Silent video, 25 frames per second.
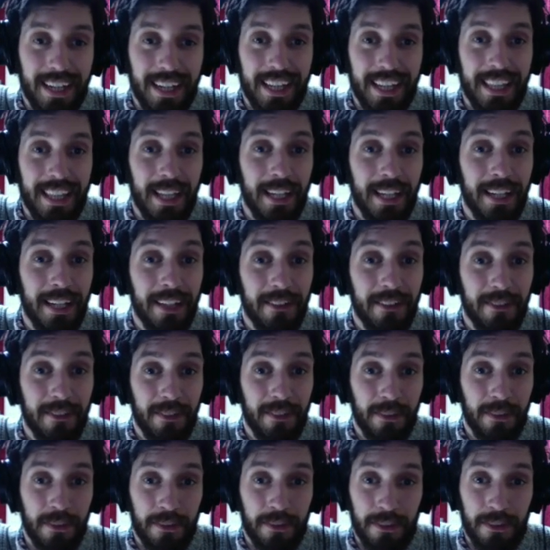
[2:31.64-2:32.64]
And then as
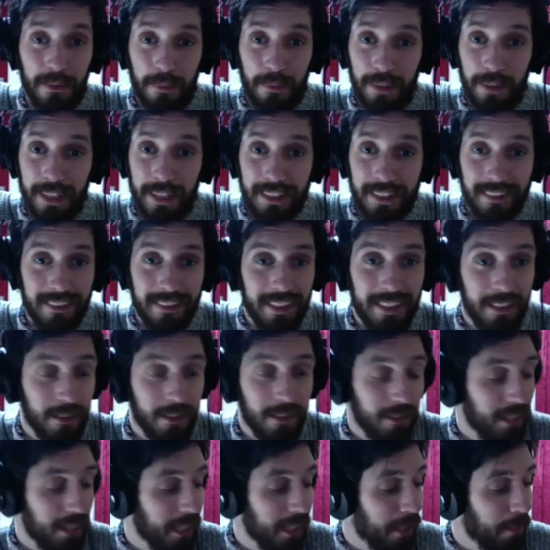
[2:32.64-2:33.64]
soon as you play in the C, you're
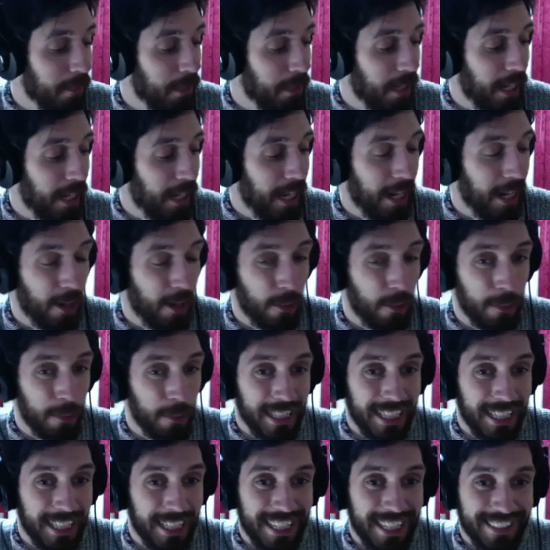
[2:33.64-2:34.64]
thinking about how am
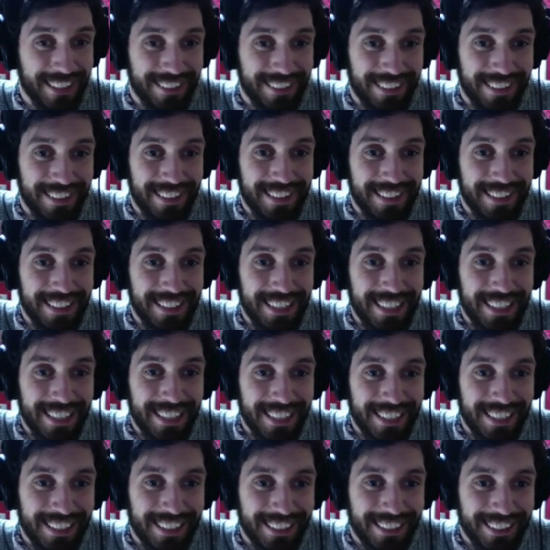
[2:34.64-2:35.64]
I going to get to the
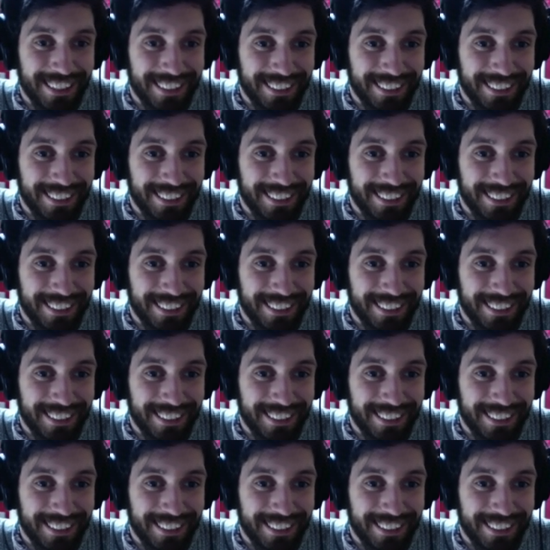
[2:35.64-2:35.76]
D?